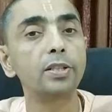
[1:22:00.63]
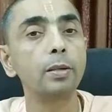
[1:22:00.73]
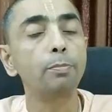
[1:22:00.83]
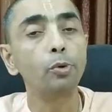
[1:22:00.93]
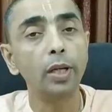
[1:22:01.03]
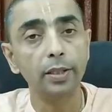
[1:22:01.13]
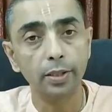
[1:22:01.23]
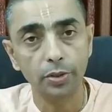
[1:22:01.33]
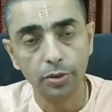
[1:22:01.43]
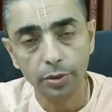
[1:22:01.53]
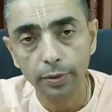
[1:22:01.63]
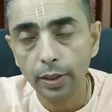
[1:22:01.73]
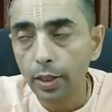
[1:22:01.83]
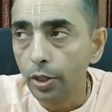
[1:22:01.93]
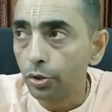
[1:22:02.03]
and pull others.
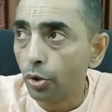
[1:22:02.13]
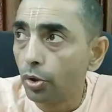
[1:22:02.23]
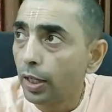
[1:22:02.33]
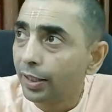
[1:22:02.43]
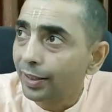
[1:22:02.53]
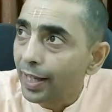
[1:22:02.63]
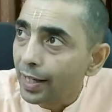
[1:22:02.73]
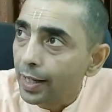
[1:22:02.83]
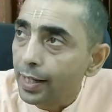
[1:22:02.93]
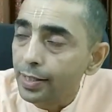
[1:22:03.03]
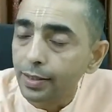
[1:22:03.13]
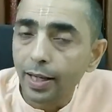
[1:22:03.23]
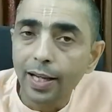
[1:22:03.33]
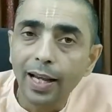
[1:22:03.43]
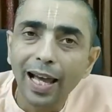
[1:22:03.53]
So there is
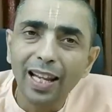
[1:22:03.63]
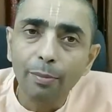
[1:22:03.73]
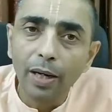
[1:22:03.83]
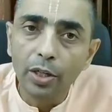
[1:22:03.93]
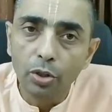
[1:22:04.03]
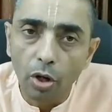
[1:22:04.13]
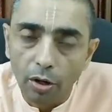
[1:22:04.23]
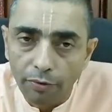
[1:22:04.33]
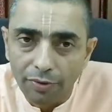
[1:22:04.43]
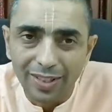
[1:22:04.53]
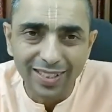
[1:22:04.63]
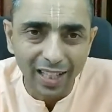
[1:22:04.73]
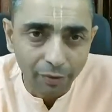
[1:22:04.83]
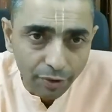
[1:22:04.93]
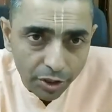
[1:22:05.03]
an element of
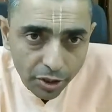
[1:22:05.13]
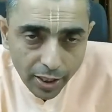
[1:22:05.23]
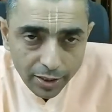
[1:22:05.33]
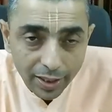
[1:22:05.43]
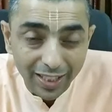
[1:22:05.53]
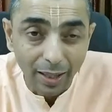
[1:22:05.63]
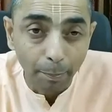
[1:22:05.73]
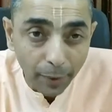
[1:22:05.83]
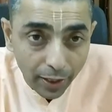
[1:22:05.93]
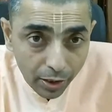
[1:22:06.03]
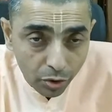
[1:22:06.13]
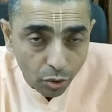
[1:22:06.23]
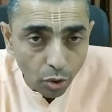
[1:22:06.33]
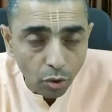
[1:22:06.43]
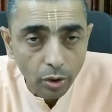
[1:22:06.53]
selfishness. It appears
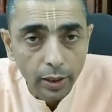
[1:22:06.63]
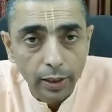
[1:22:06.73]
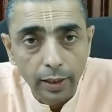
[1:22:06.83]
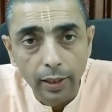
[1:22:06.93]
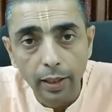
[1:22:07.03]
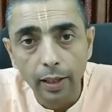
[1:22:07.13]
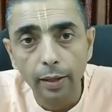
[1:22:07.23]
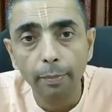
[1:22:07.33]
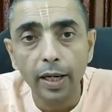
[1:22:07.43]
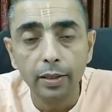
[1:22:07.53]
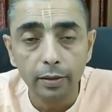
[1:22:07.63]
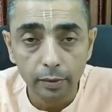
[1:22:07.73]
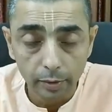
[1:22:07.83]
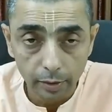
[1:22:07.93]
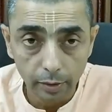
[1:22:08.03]
so, but
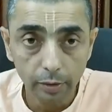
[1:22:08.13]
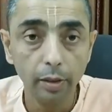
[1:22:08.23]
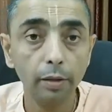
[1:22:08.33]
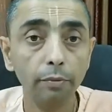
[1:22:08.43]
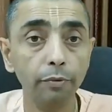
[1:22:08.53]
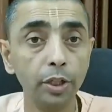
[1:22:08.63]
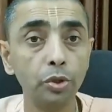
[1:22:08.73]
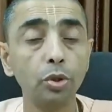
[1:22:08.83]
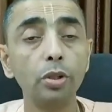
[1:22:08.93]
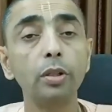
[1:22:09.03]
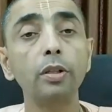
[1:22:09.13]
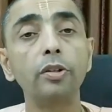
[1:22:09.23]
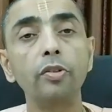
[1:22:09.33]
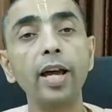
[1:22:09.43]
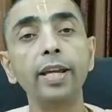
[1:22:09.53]
we should
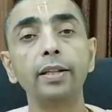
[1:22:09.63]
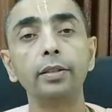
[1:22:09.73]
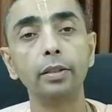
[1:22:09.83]
try